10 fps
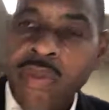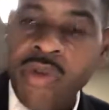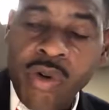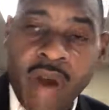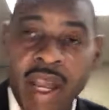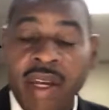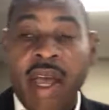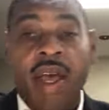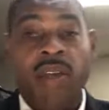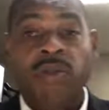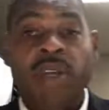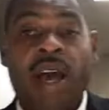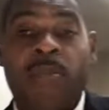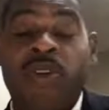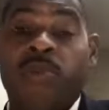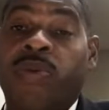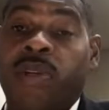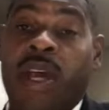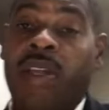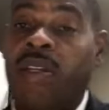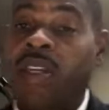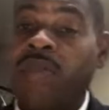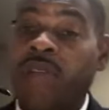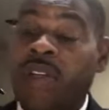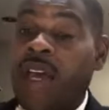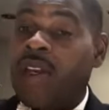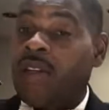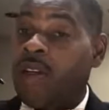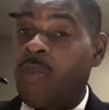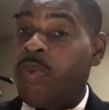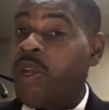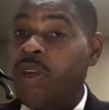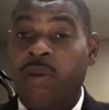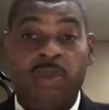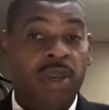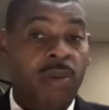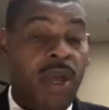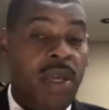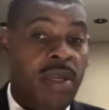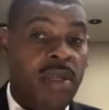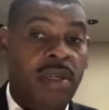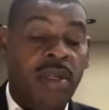So right now you got people that even that appear to be awake,